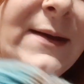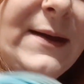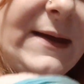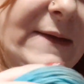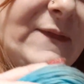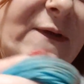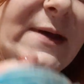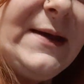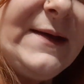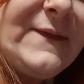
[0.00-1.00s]
it
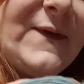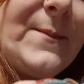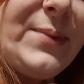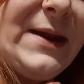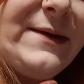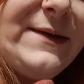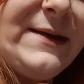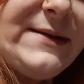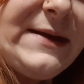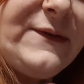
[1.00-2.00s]
has
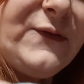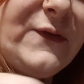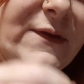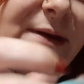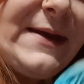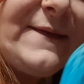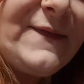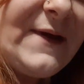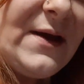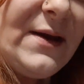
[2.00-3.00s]
blended into the next
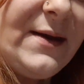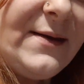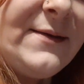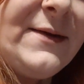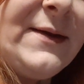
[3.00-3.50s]
colour.